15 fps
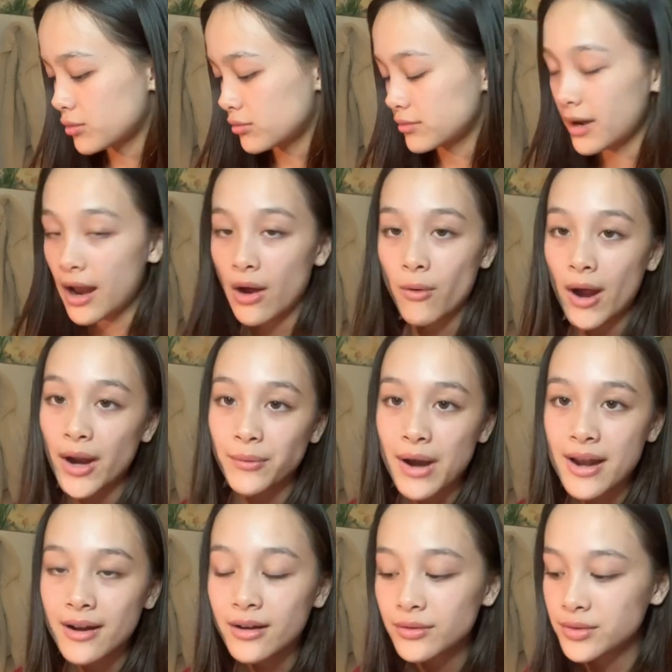now I ran
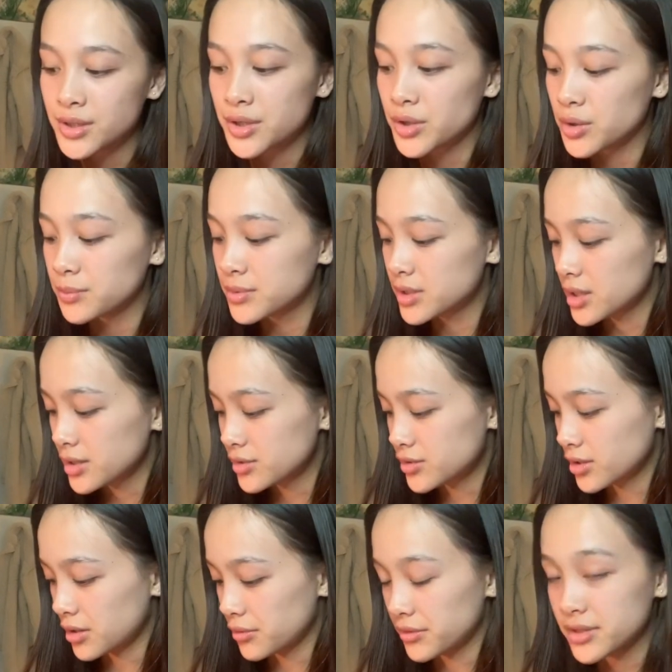out of tubes.
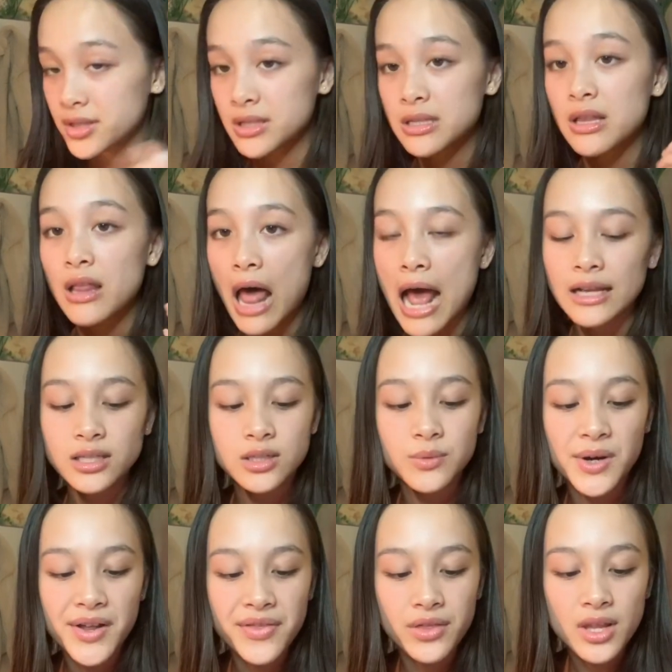So this is the last
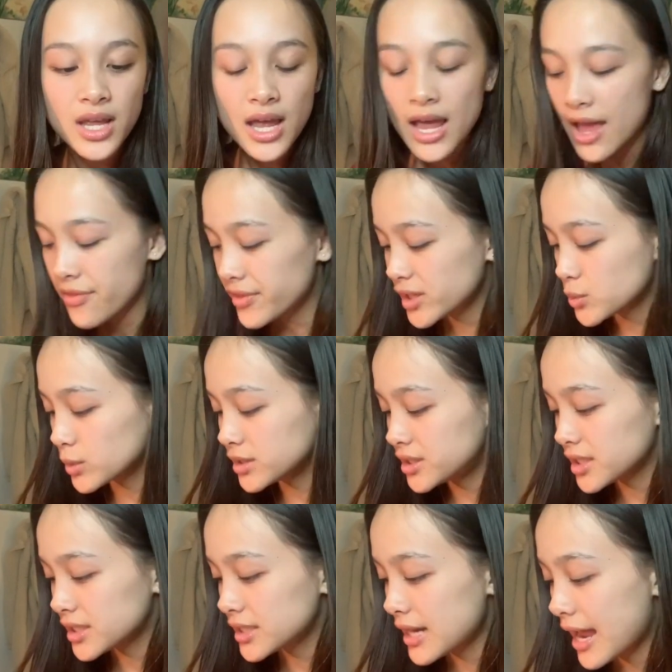one, and this one
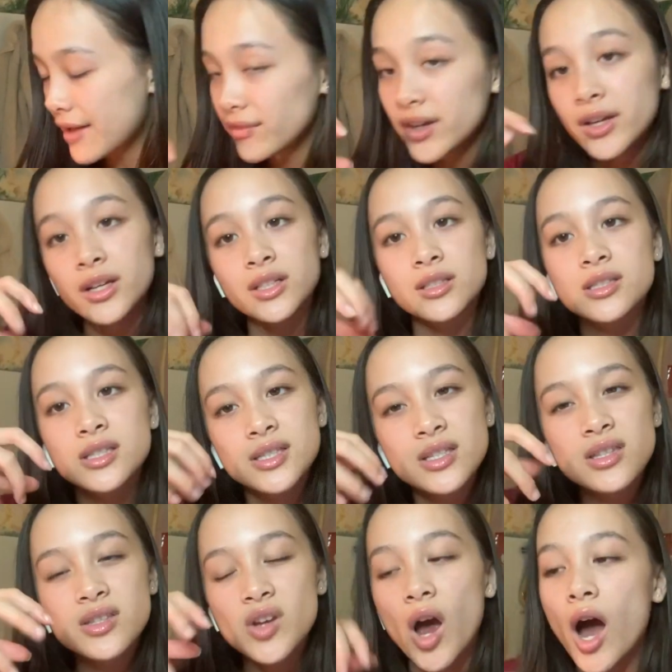doesn't have like a
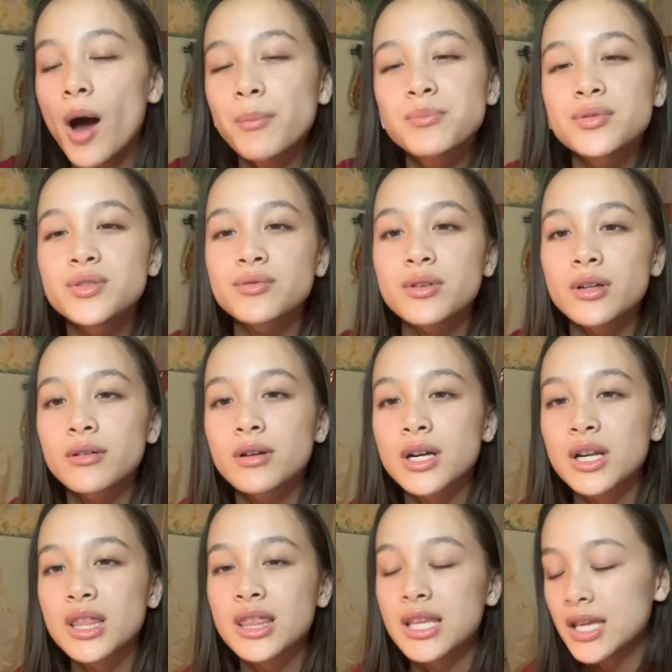top screwer
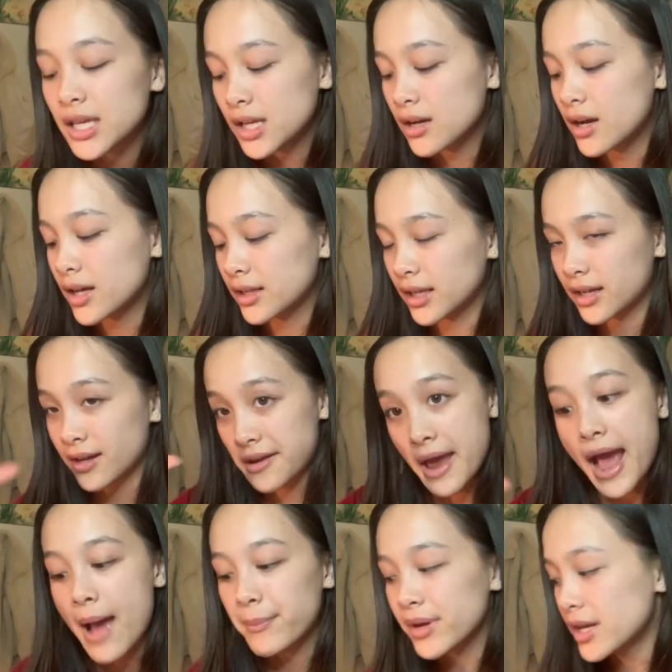thingy on, like a
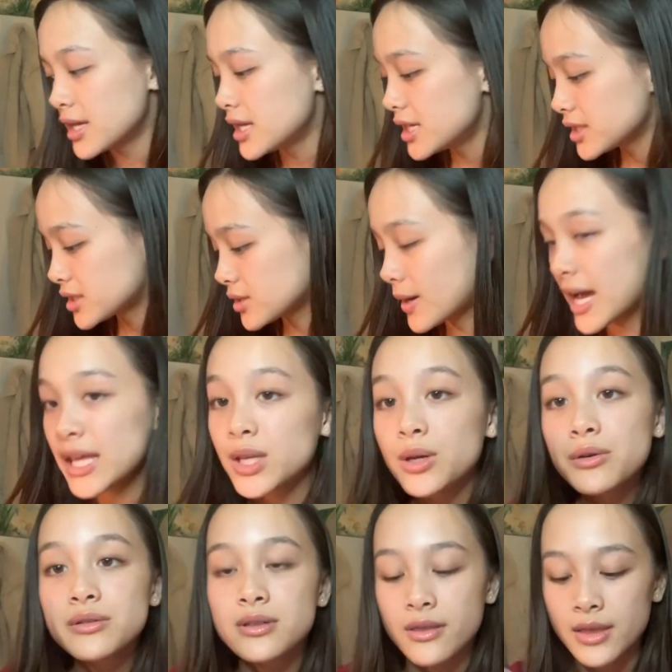cap. So I
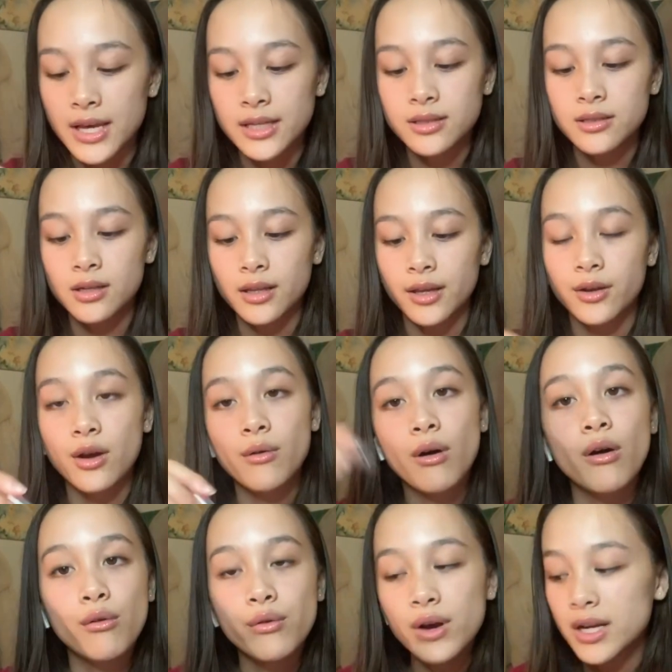use this to like go
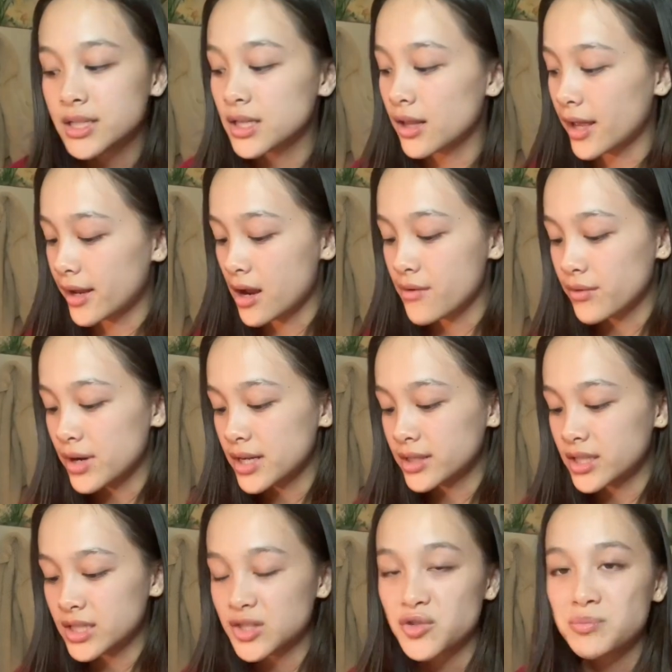over it to like cover it.
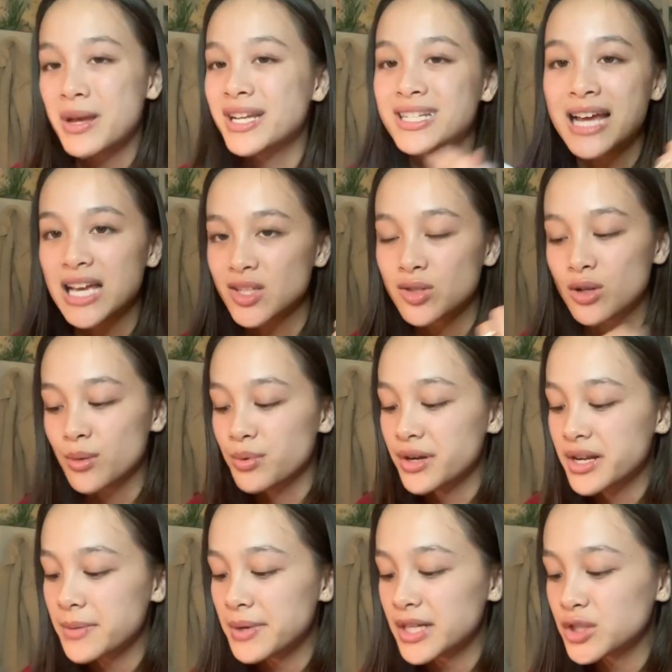This is my tester pretty
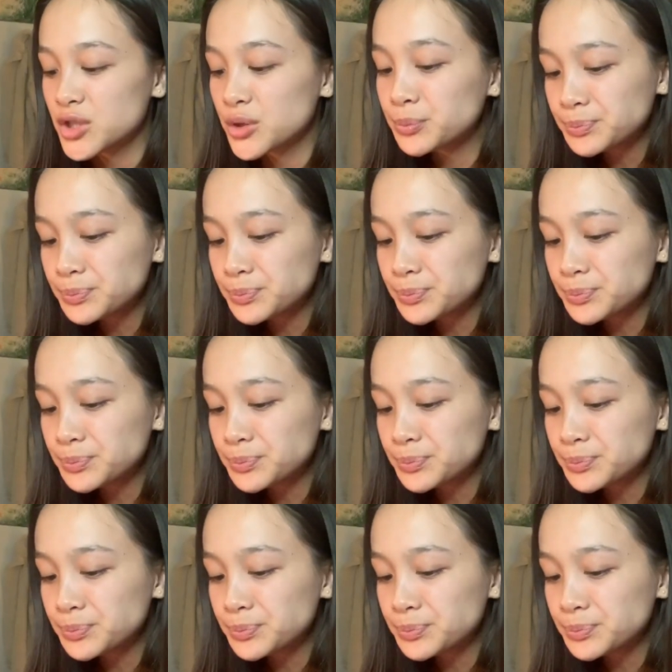much.